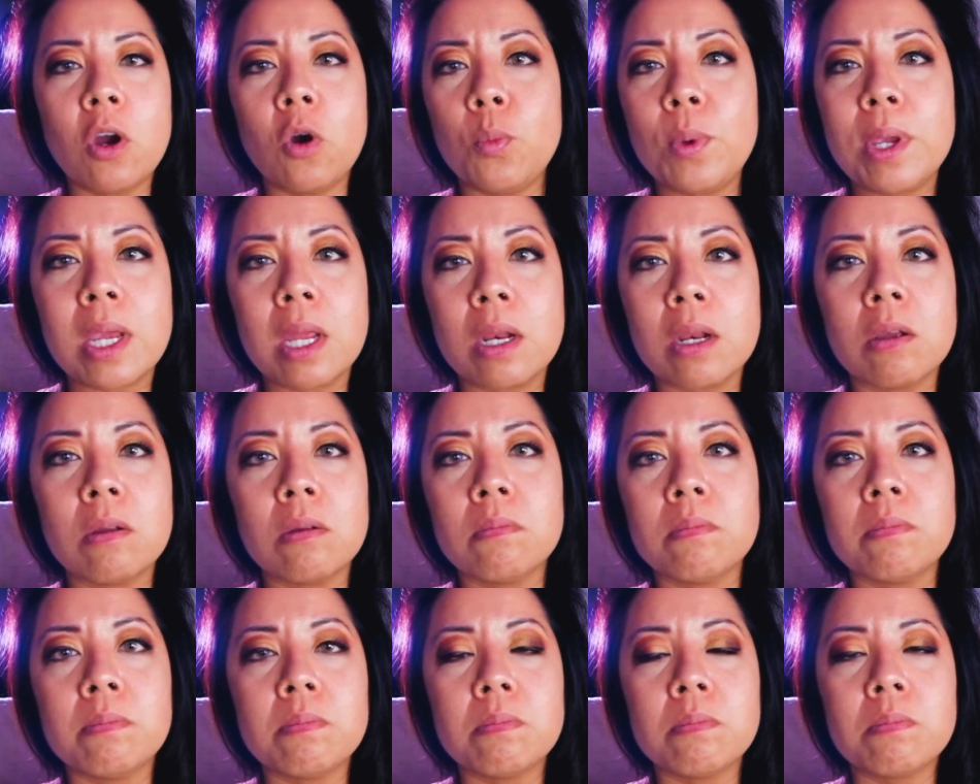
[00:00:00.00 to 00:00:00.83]
We
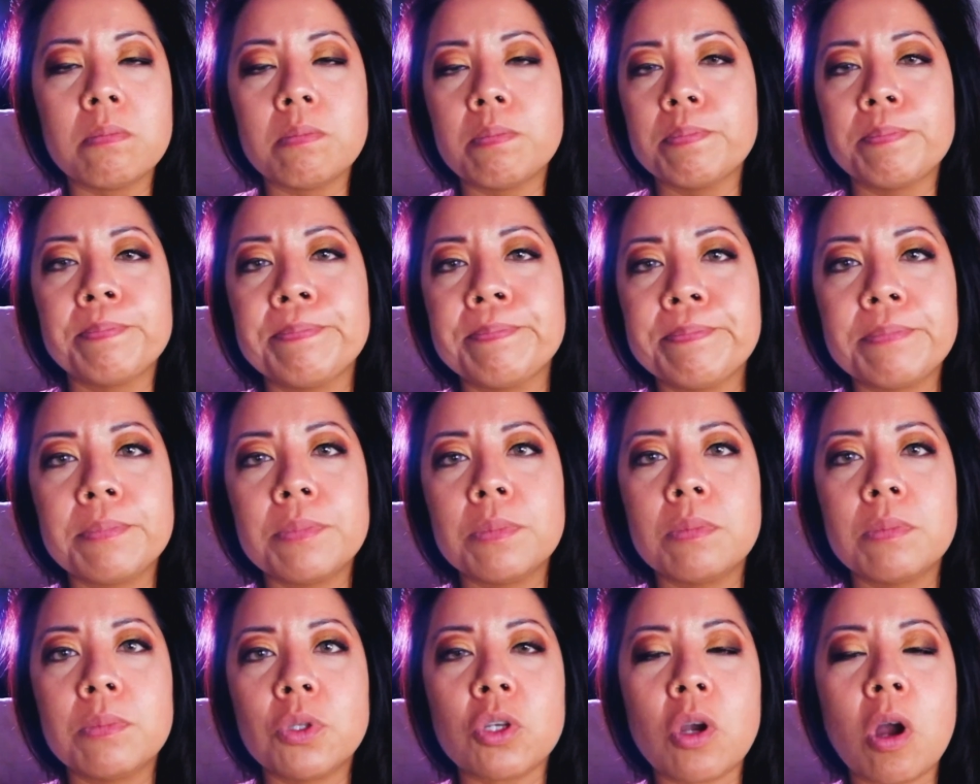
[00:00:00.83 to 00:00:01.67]
can
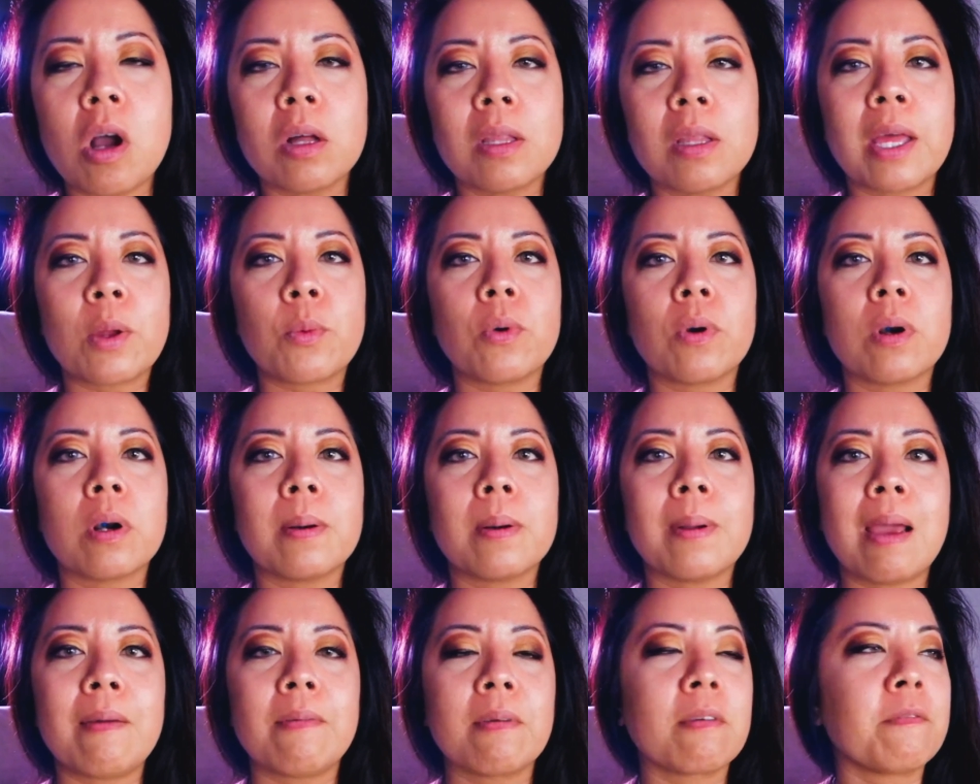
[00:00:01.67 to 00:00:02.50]
talk like we're
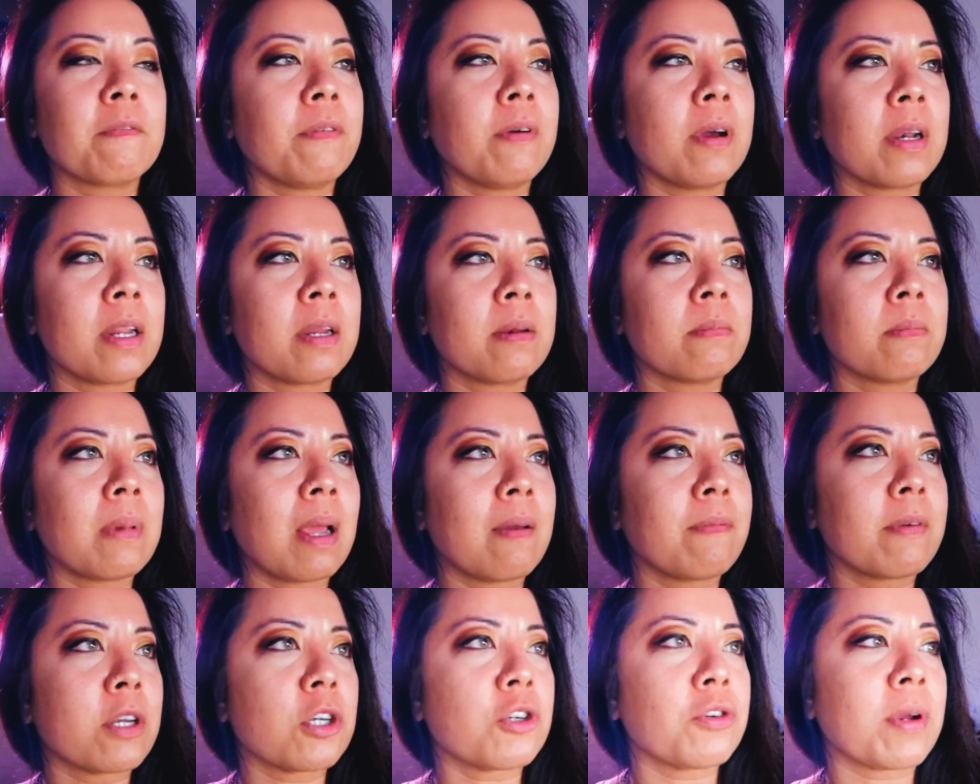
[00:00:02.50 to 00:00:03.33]
having fun and
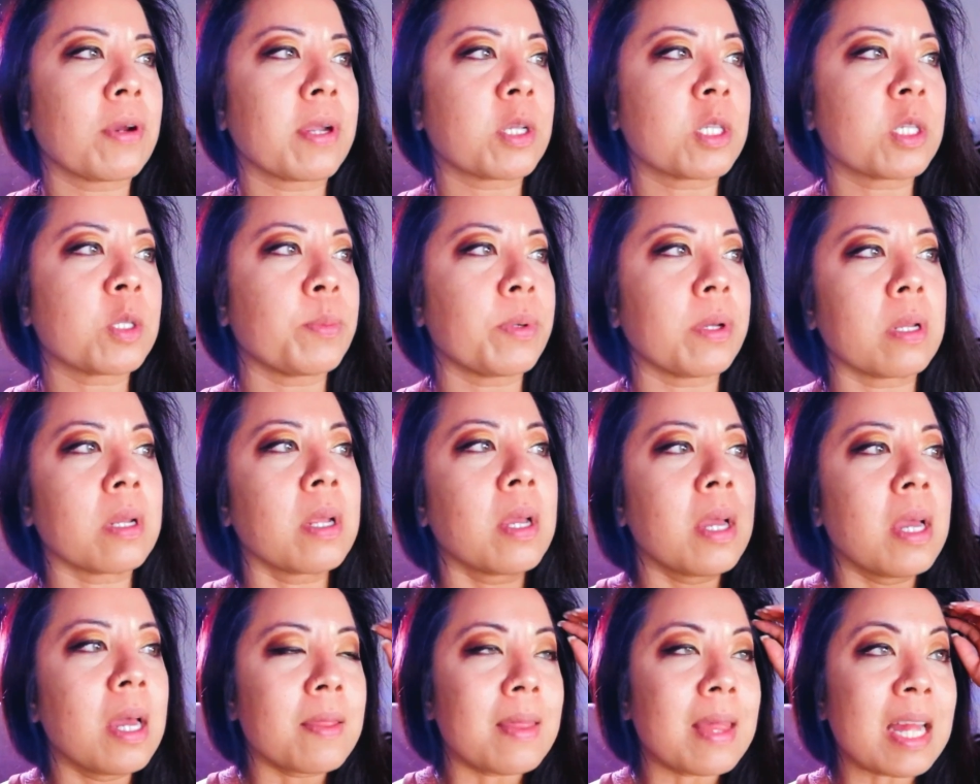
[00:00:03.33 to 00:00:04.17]
having drinks. But
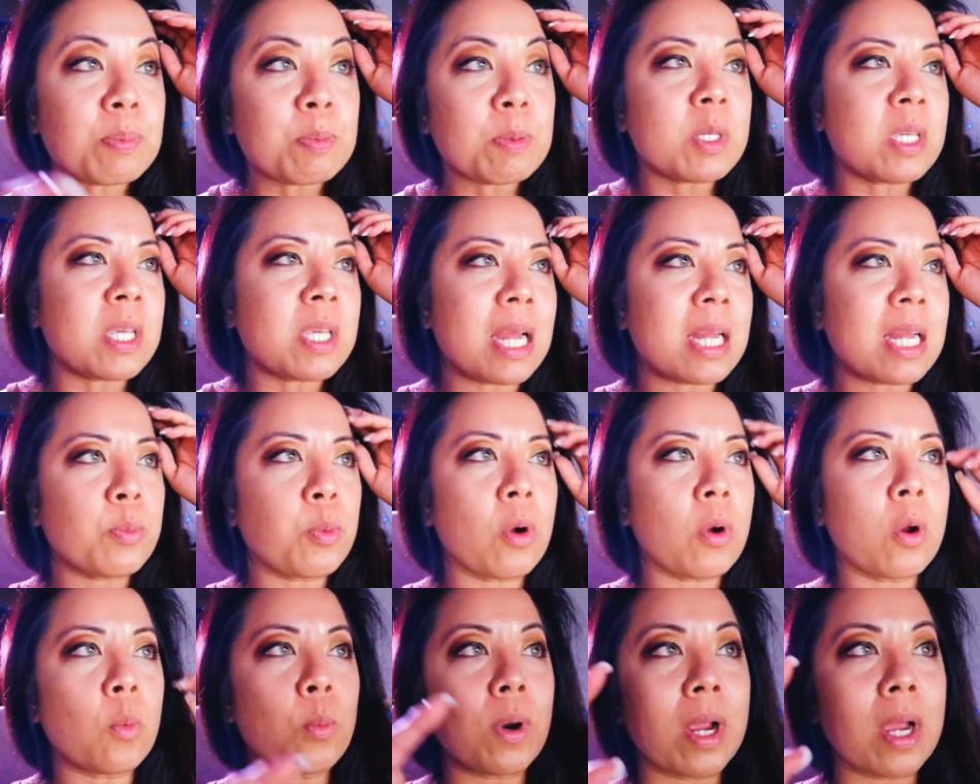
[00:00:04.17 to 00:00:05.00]
that's besides the
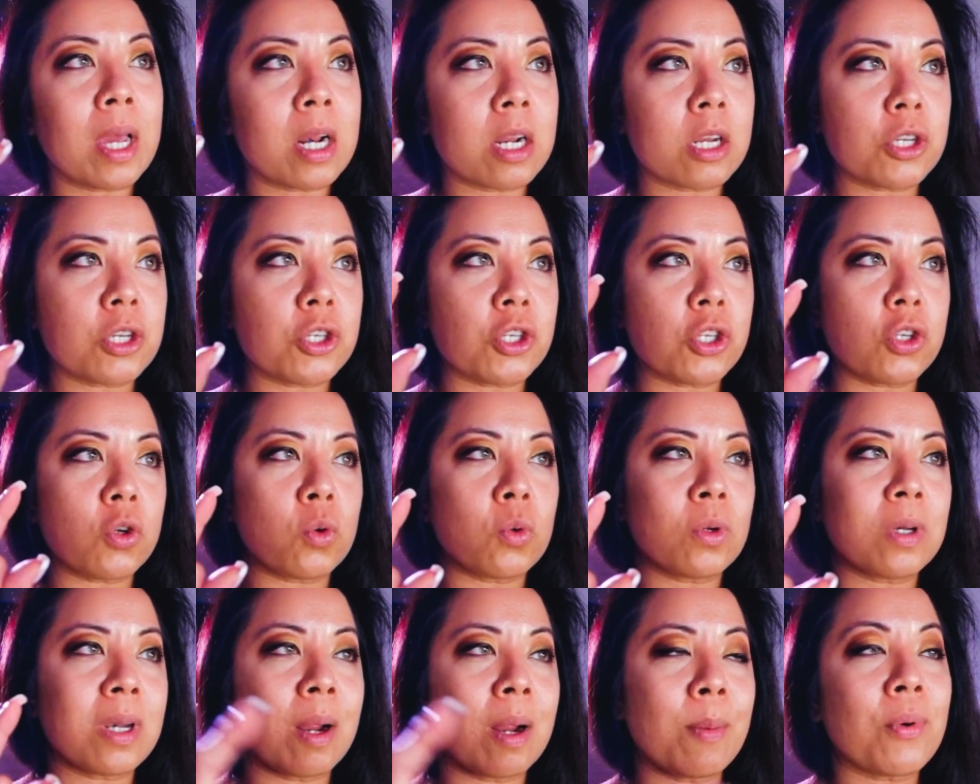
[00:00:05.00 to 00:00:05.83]
point. We're going to do
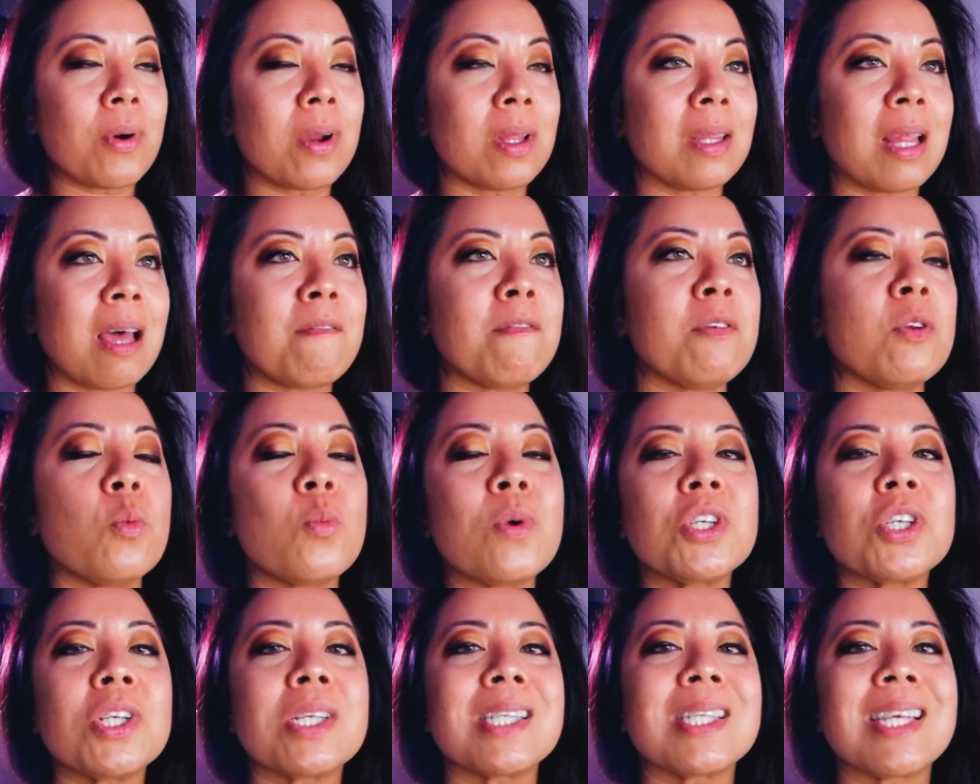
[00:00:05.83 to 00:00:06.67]
number 11,
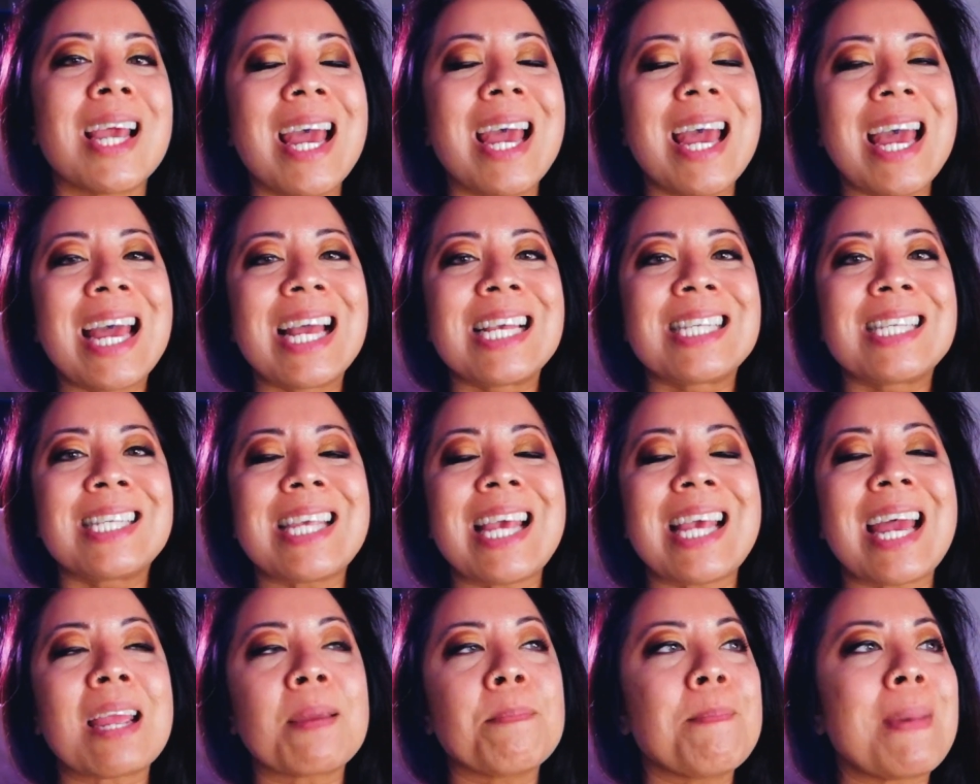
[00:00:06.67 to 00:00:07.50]
which is
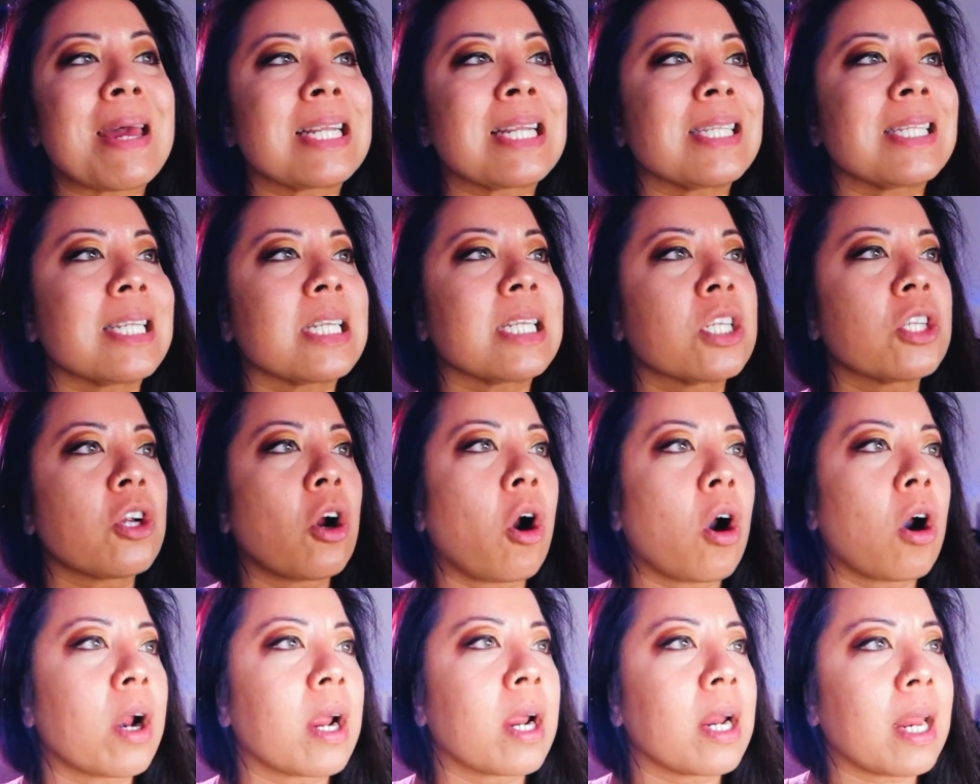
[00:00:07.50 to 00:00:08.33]
segmented
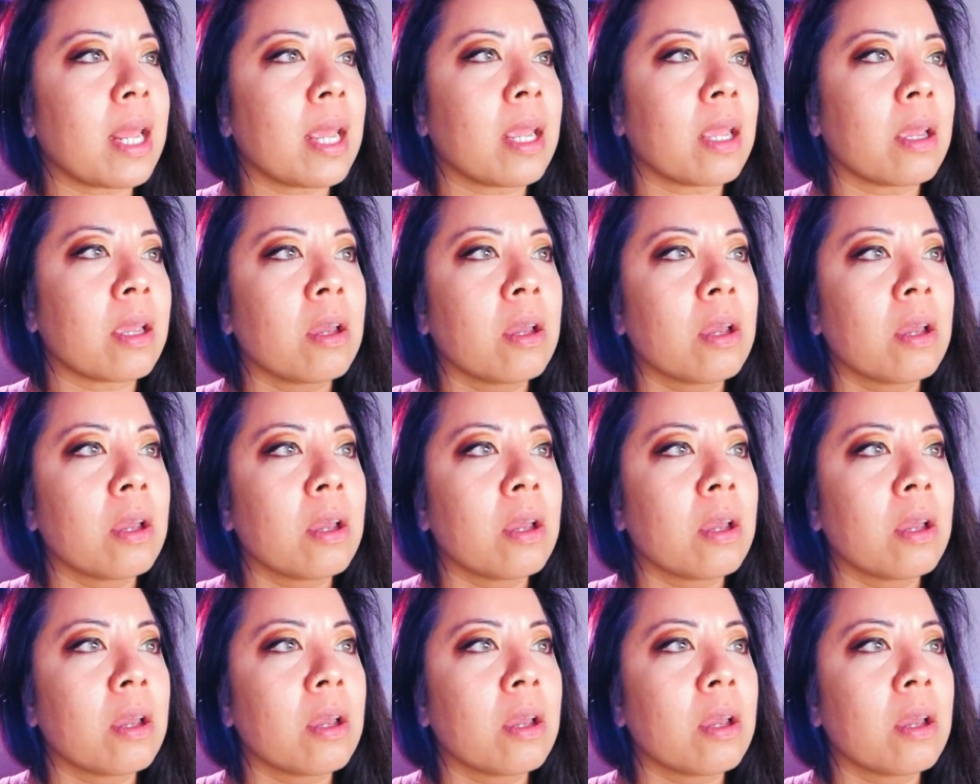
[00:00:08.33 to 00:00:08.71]
targeting.